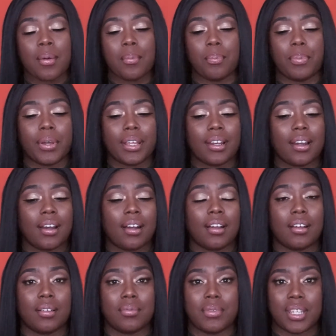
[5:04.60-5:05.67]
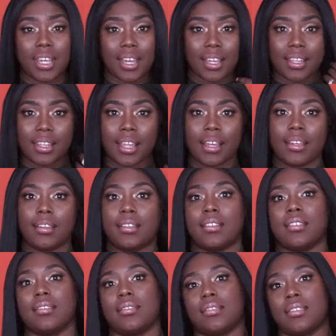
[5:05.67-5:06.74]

But yeah, like,